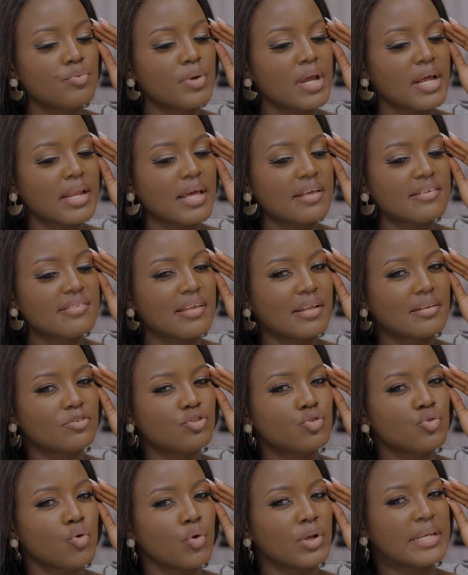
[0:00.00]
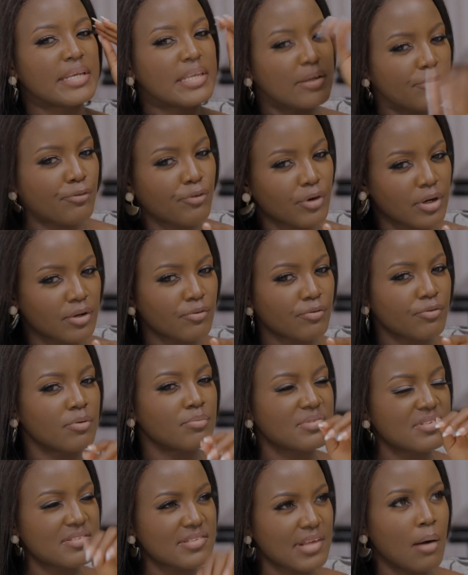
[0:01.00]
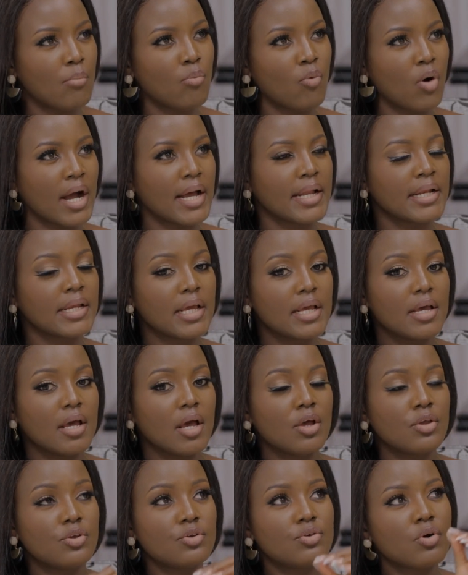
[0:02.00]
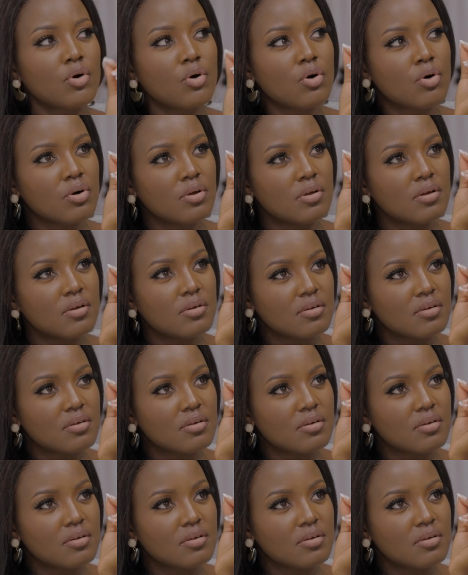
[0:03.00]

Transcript: realize that you're different from someone, you're